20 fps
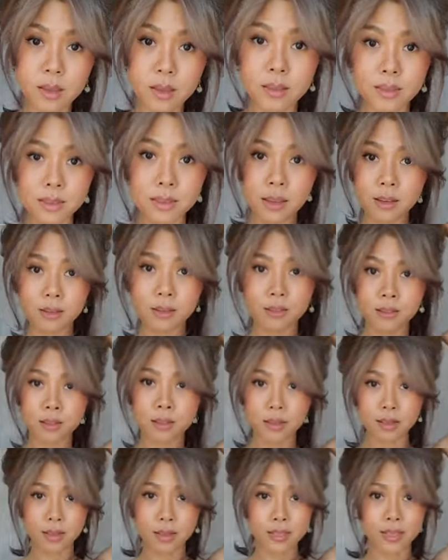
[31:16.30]
So
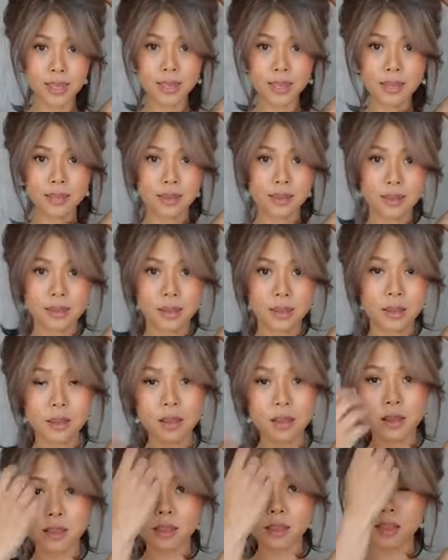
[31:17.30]
see,
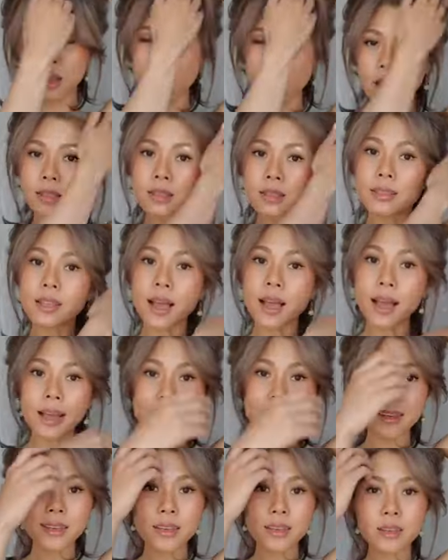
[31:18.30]
the
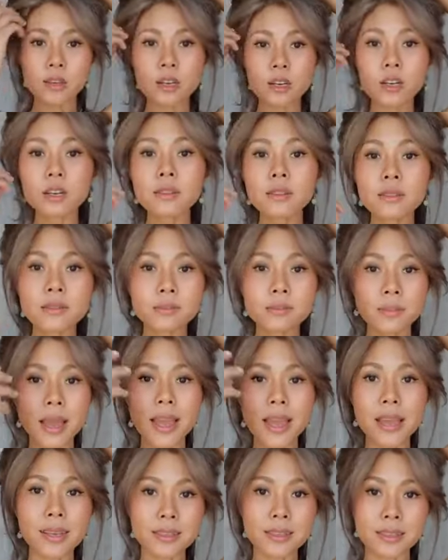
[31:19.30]
side curtain
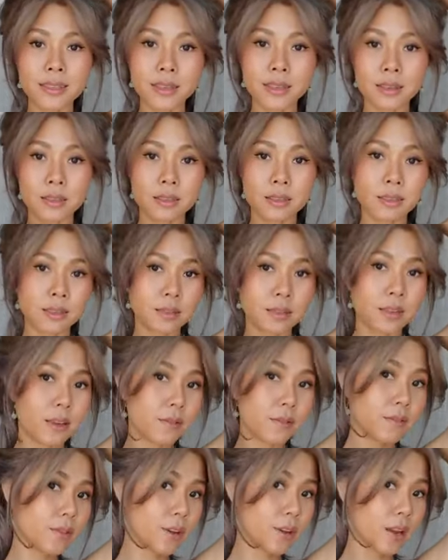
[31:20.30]
bangs
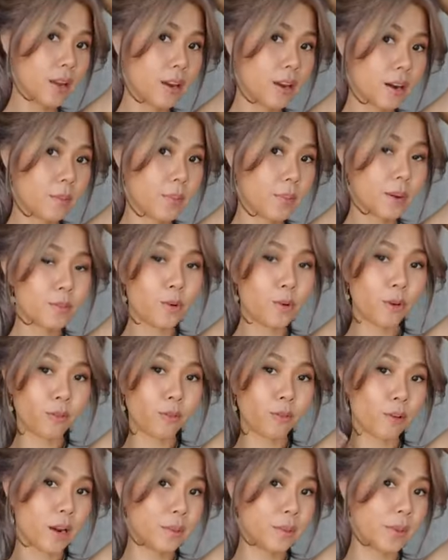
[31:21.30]
give your hair a bit more
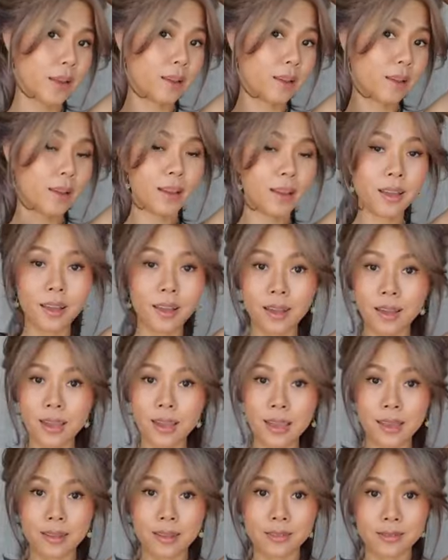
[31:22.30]
framing,
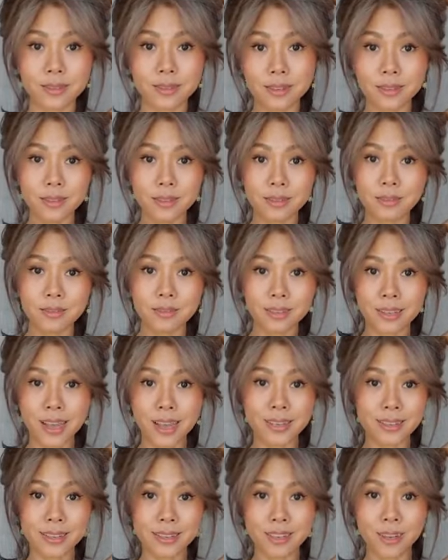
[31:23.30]
and this is
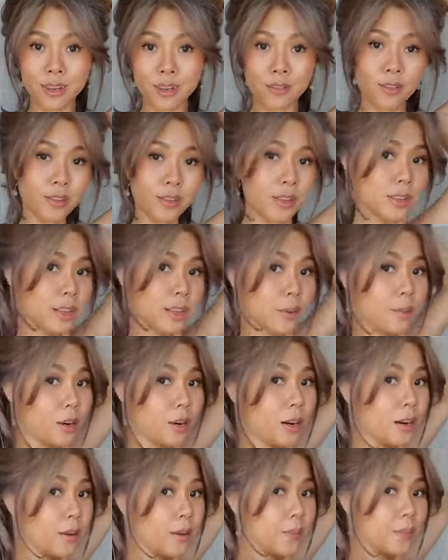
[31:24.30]
nice and cute for the
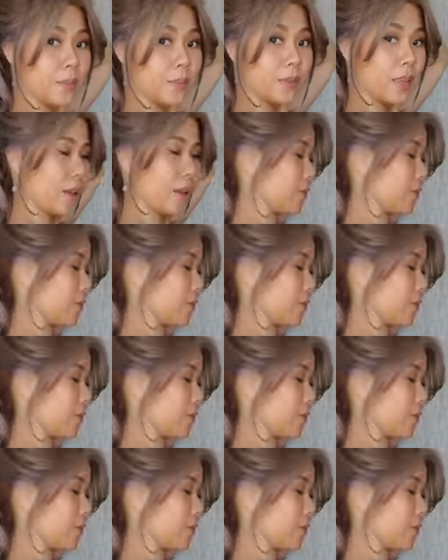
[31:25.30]
summer if